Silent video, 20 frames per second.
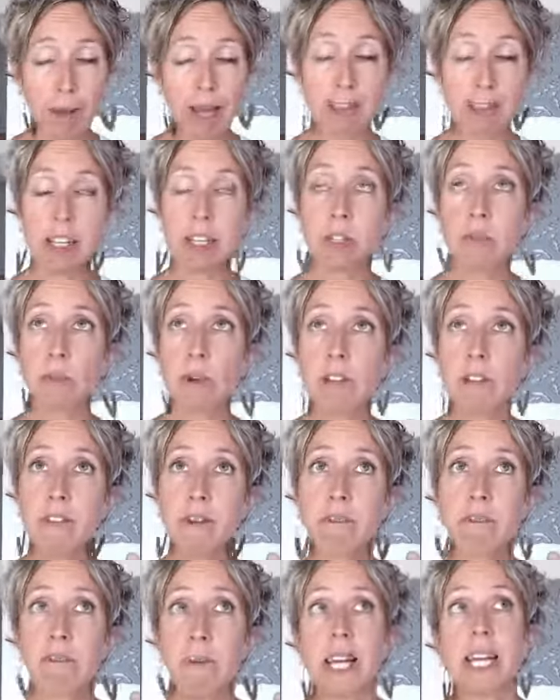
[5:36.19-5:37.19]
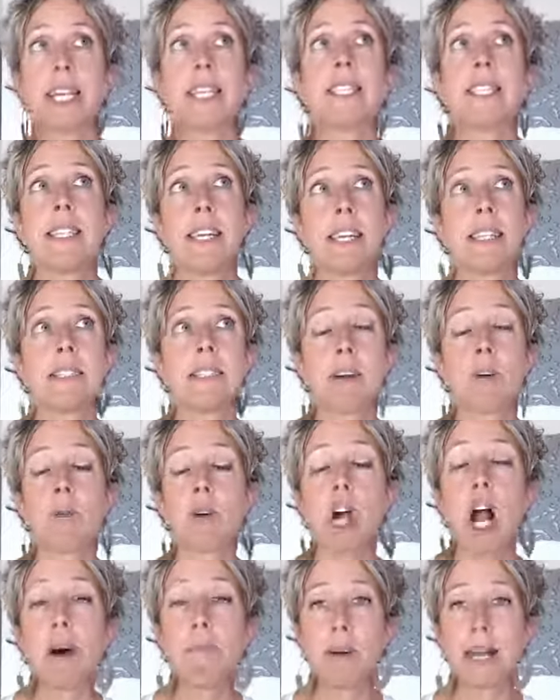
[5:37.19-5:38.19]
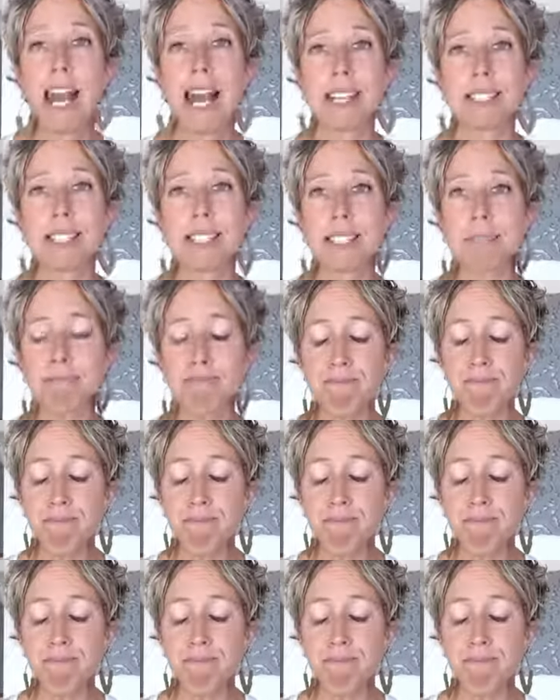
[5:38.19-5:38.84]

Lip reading: I think it's one of the biggest things that we're up against